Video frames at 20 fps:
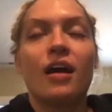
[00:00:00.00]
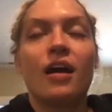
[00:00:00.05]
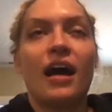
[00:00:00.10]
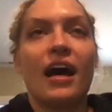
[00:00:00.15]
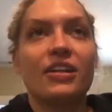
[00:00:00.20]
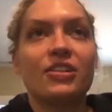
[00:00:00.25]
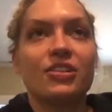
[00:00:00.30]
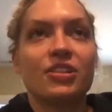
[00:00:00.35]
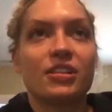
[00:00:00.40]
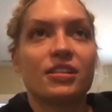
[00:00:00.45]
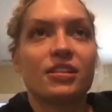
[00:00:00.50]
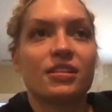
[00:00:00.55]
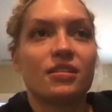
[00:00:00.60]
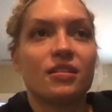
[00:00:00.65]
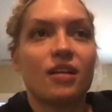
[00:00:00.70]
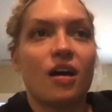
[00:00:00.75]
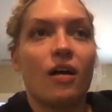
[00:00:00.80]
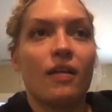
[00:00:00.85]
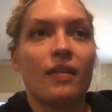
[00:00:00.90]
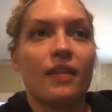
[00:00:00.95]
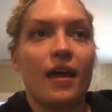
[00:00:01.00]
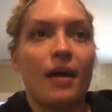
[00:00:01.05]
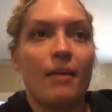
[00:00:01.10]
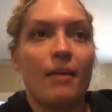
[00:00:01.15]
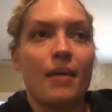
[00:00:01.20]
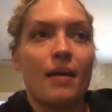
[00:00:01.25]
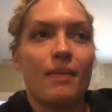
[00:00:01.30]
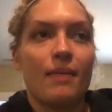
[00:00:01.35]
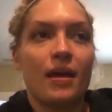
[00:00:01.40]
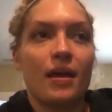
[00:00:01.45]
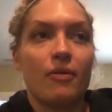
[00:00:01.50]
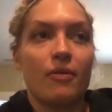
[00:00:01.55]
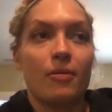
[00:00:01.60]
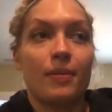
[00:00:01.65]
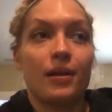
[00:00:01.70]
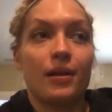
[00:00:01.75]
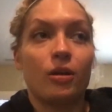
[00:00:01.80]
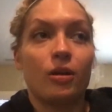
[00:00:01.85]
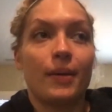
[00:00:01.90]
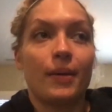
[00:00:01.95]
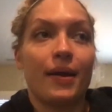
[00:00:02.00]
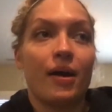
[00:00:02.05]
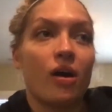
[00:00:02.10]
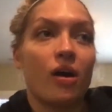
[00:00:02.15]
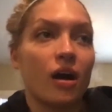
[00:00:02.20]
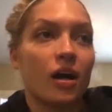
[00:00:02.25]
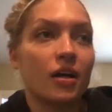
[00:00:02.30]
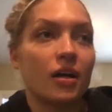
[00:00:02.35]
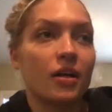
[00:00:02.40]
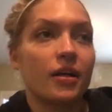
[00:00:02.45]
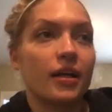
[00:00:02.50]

I just thought that maybe it would be a little bit harder